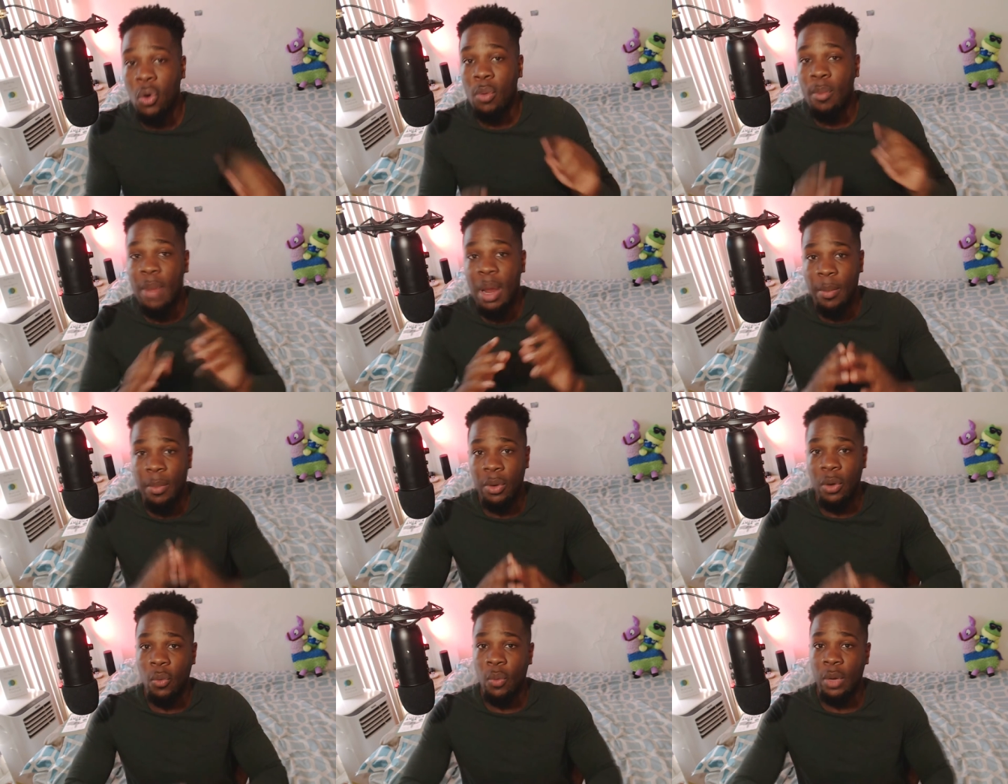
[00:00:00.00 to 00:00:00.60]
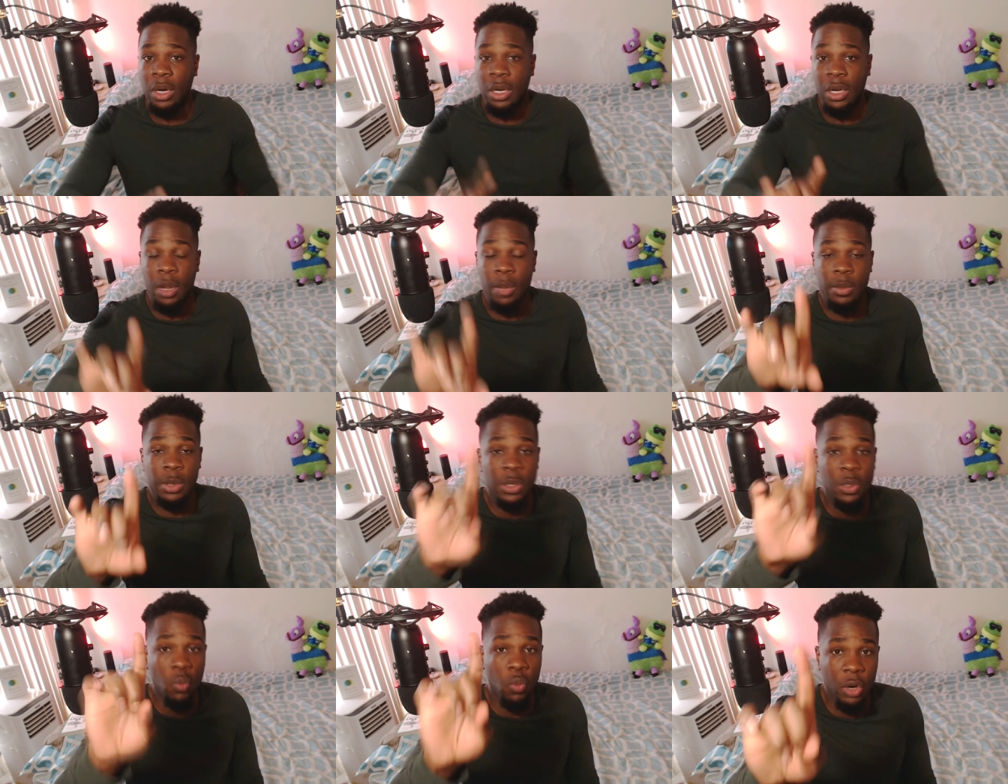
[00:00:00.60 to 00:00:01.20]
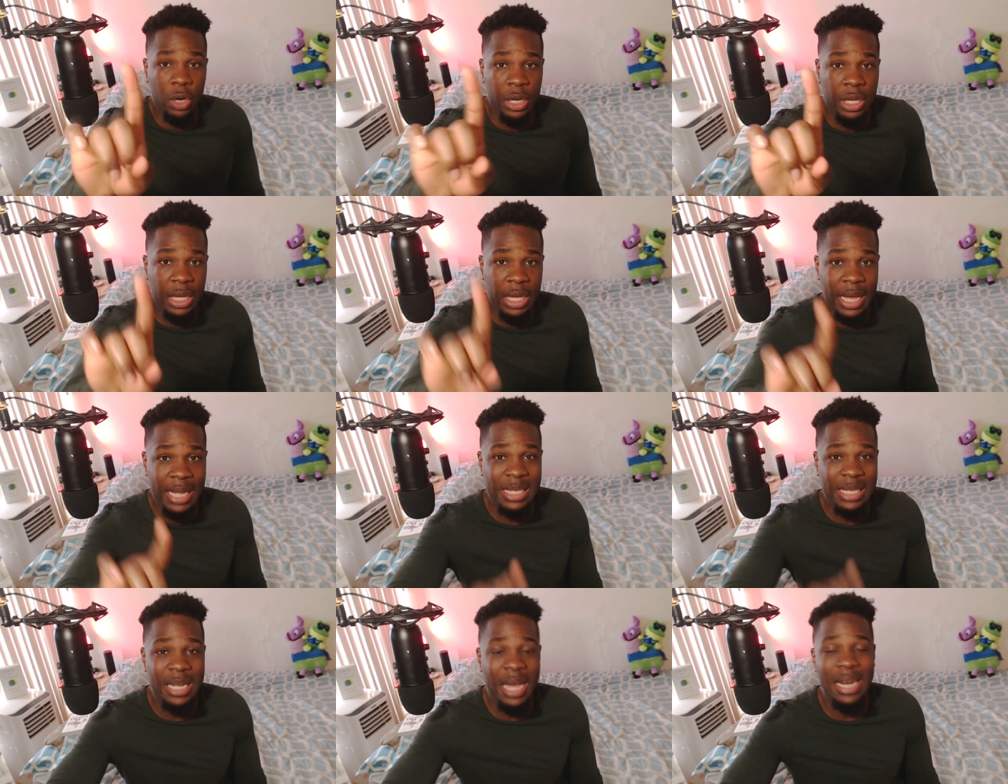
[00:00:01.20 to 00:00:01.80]
Remember, when it comes to working,
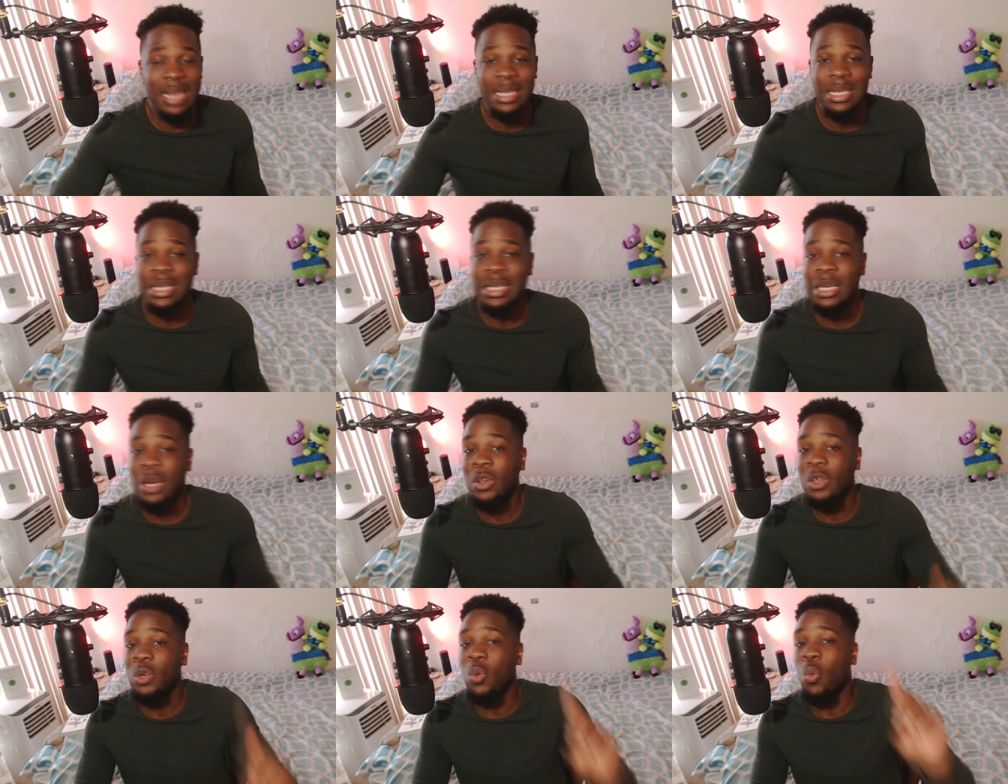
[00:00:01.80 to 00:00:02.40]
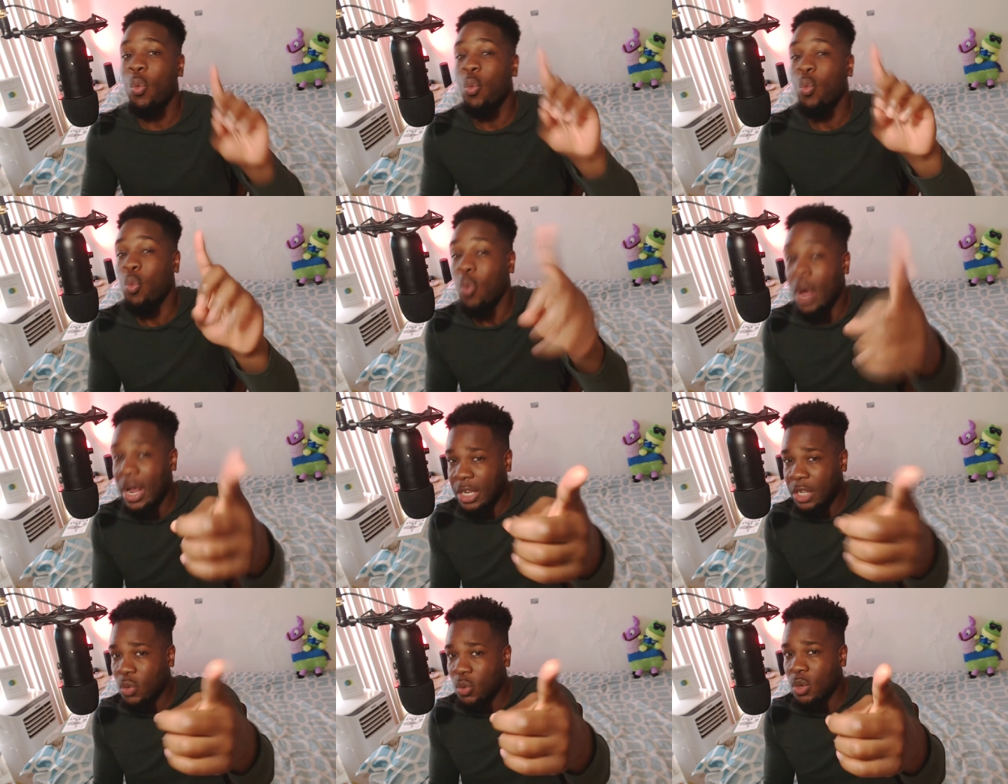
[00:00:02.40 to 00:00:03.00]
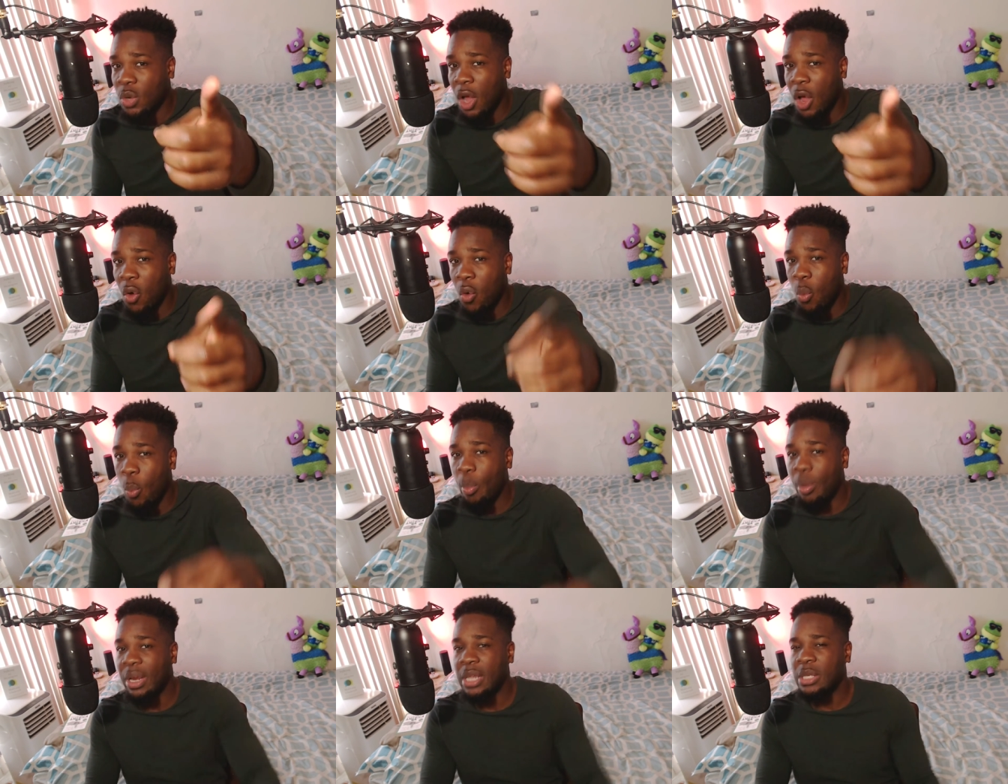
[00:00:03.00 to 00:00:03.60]
it's not necessarily what you
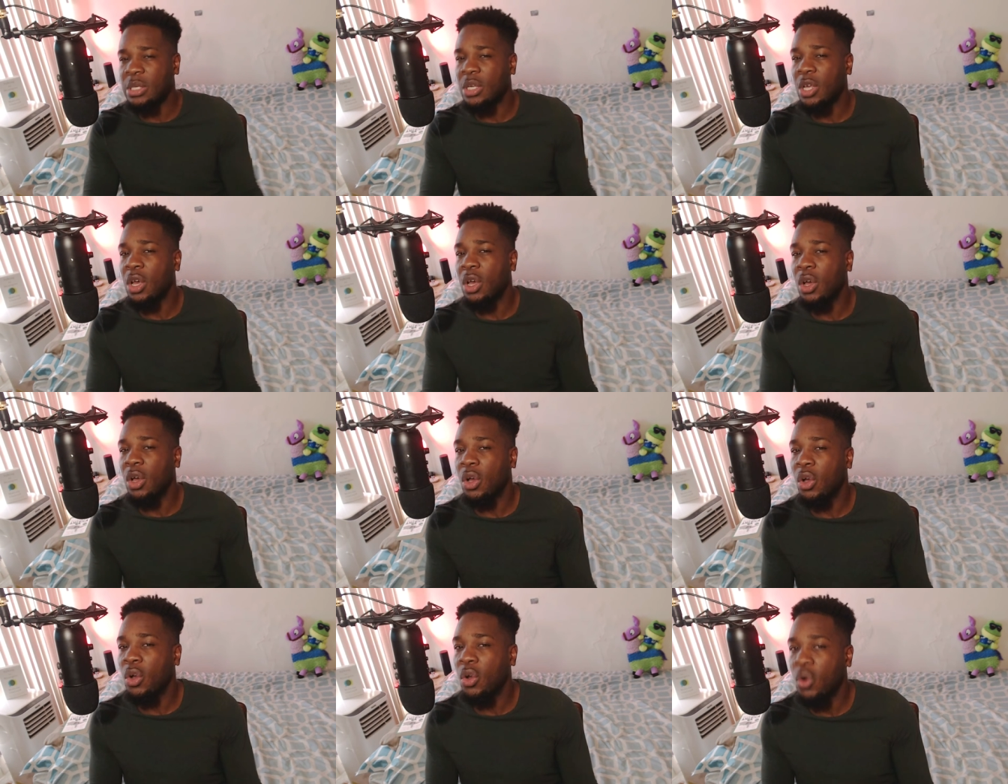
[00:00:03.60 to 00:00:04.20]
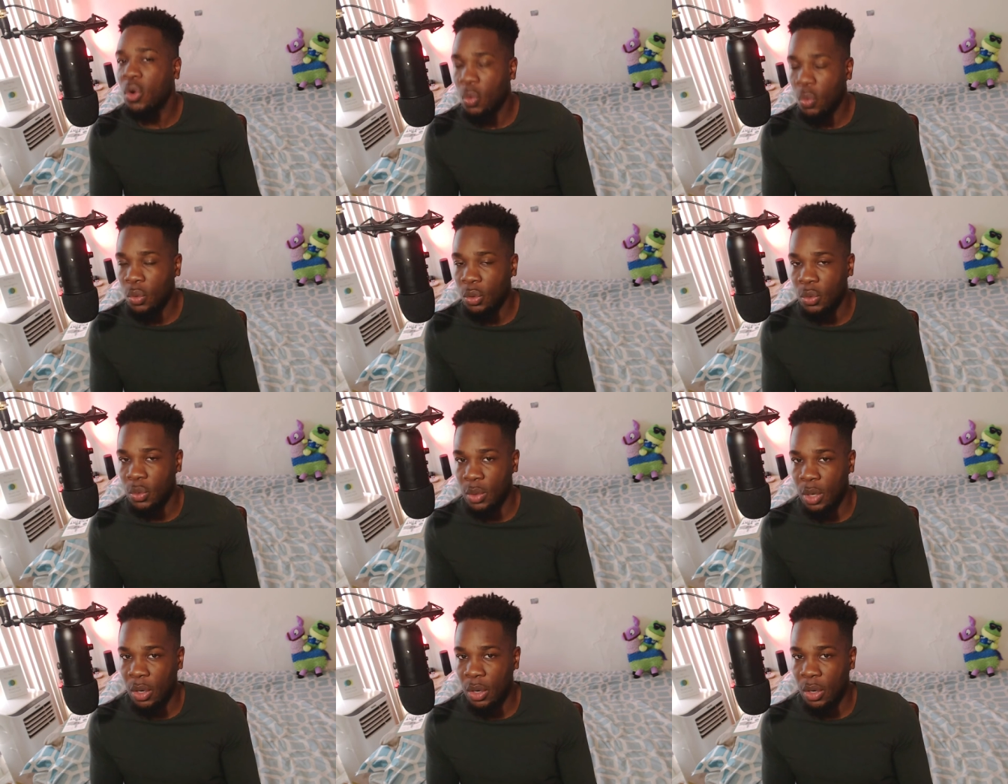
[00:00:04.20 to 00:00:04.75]
know, but it's who you